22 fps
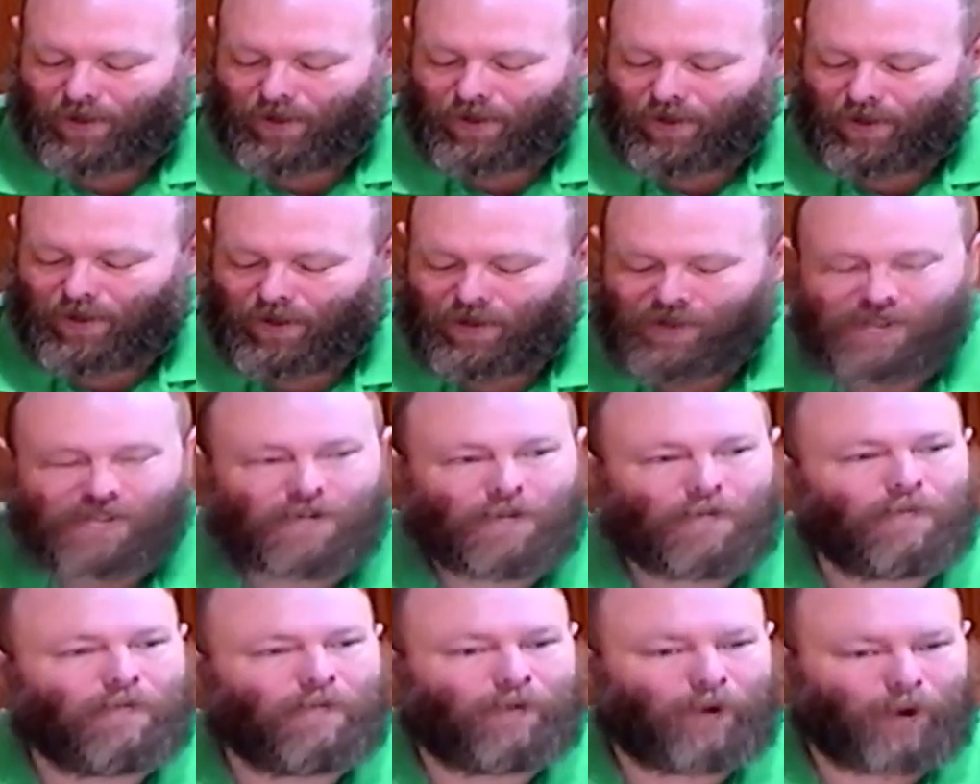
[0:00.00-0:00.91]
is to
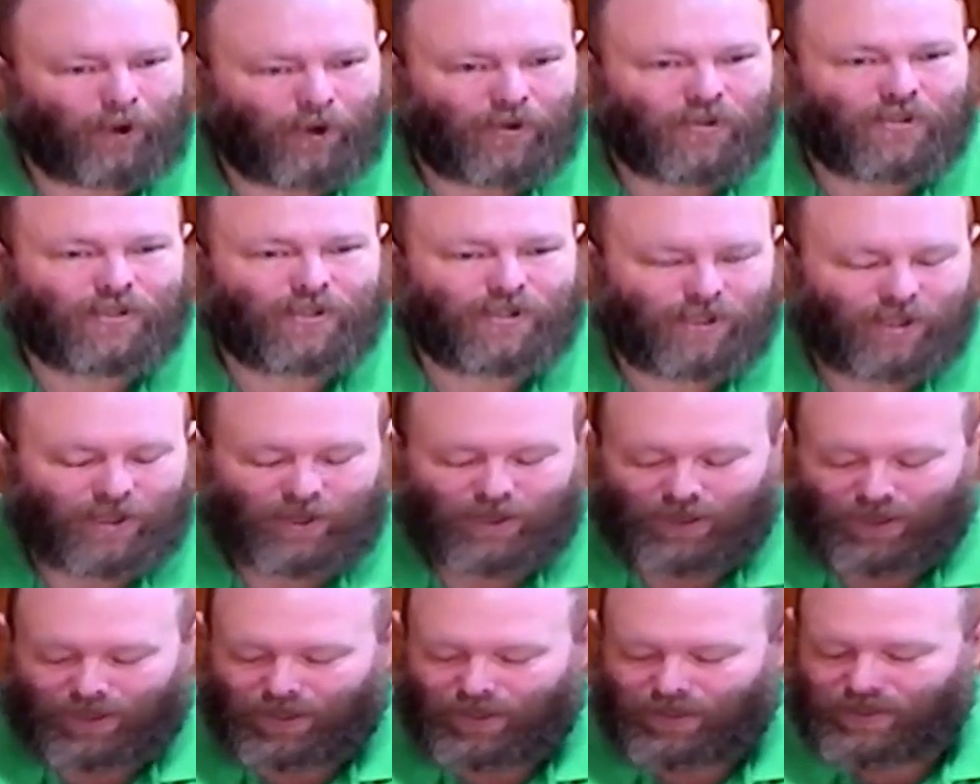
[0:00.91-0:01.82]
first
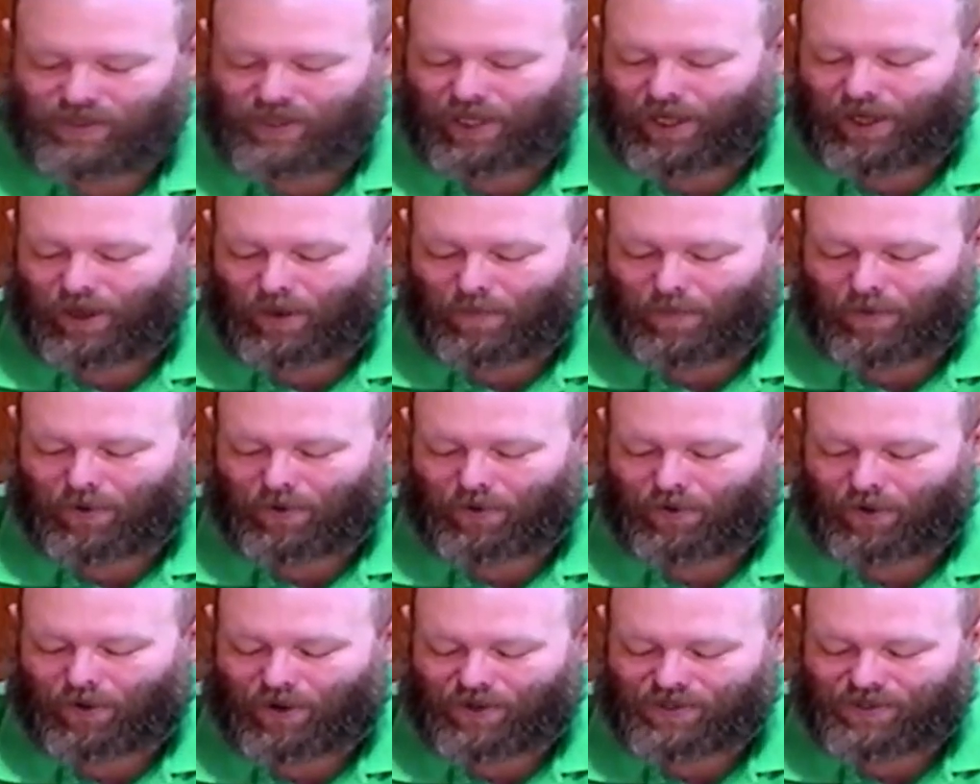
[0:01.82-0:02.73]
take up our
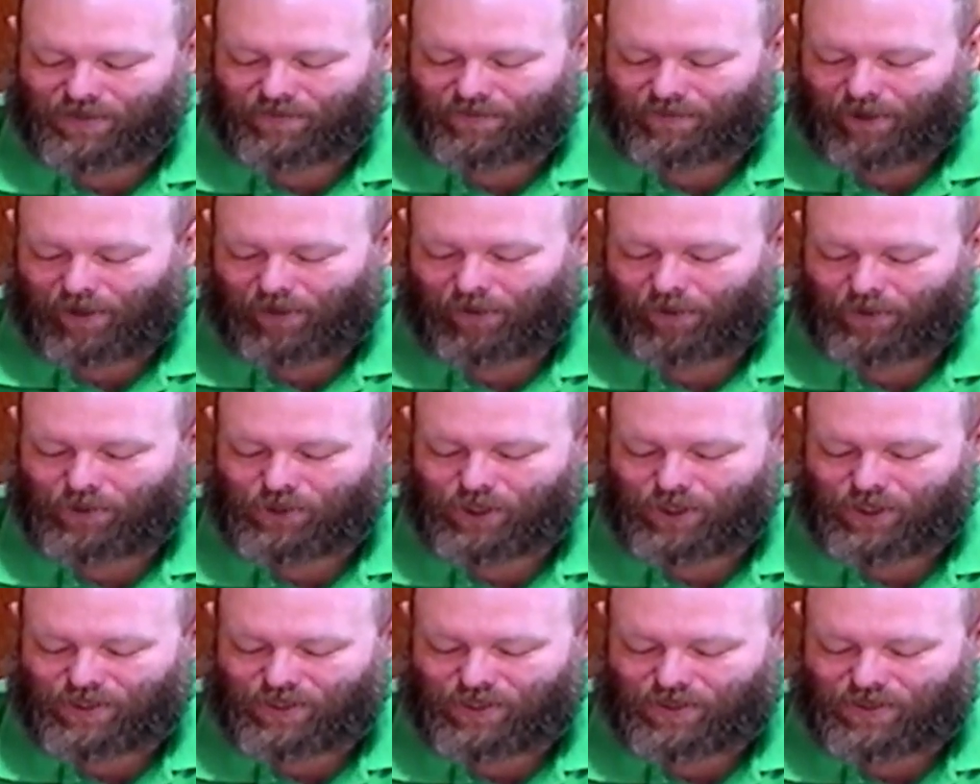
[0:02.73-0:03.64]
cross and follow
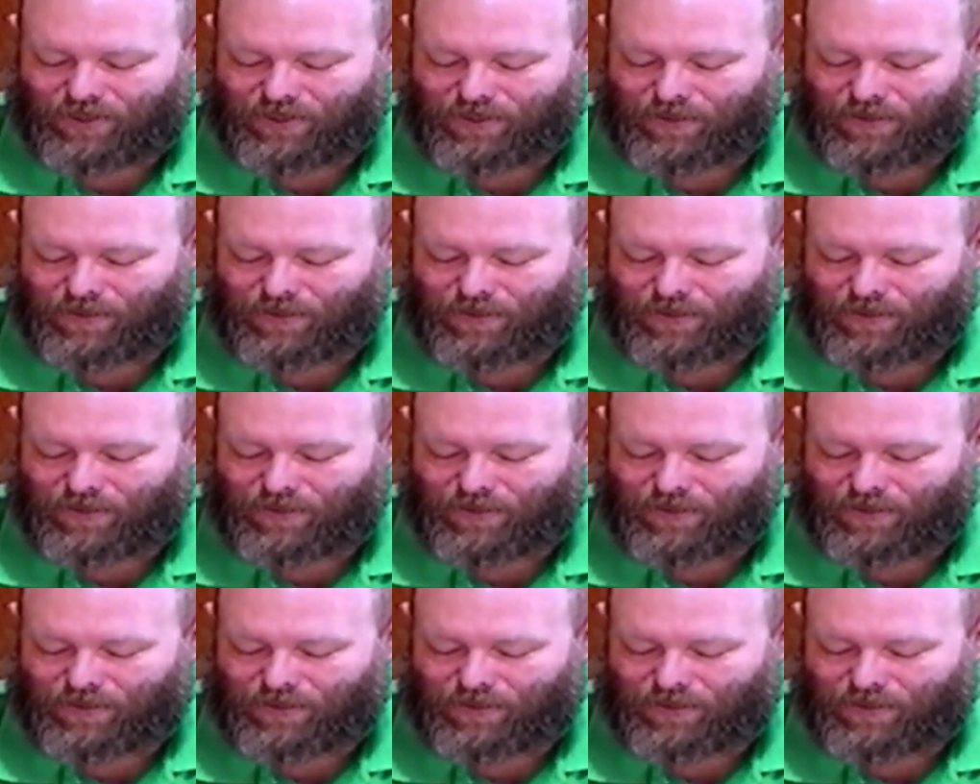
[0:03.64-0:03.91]
Jesus.